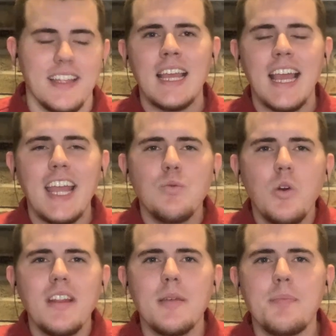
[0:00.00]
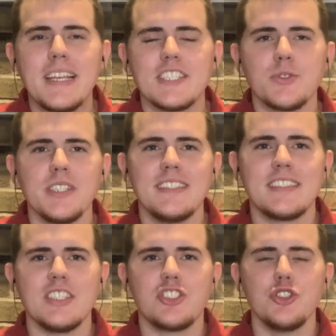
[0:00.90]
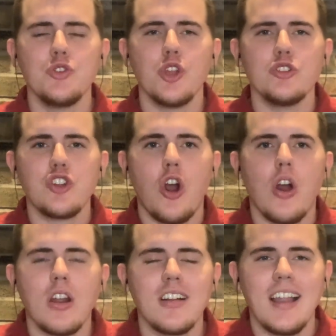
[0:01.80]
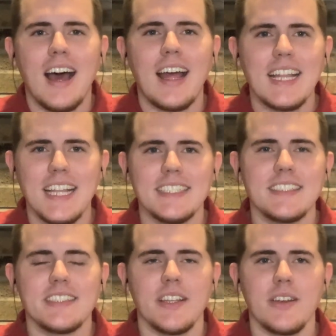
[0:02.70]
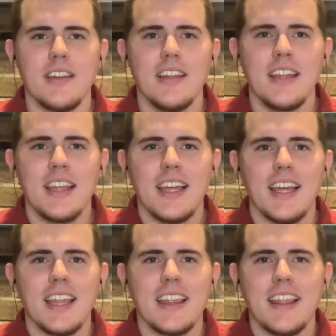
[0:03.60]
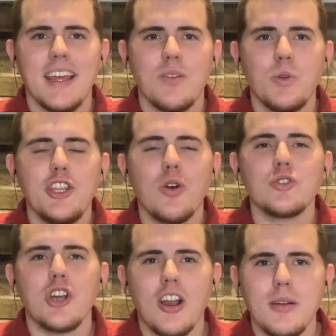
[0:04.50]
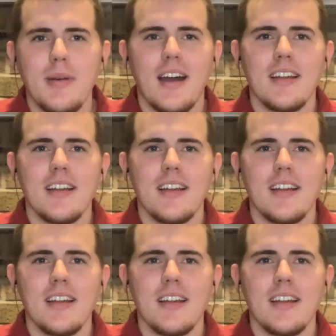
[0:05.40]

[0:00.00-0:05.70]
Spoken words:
And one of the biggest reasons that student loans are not necessary, that we don't talk about